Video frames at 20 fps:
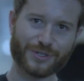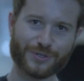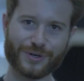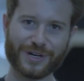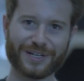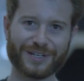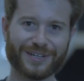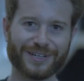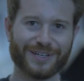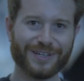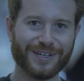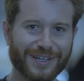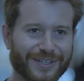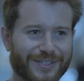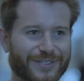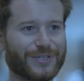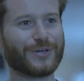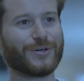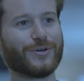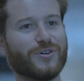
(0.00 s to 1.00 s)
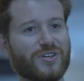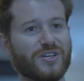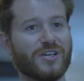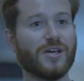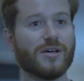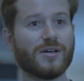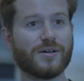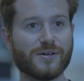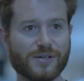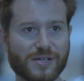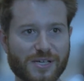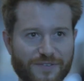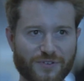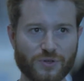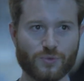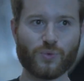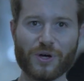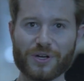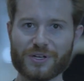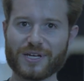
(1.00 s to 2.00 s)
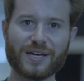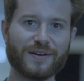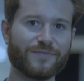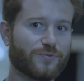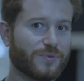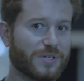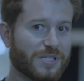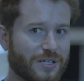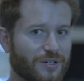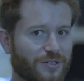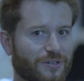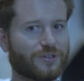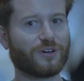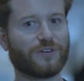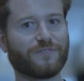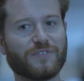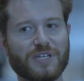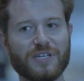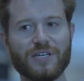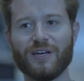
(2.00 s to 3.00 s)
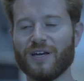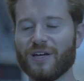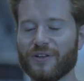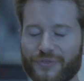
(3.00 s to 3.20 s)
to drink. So if you want to have a really good coffee,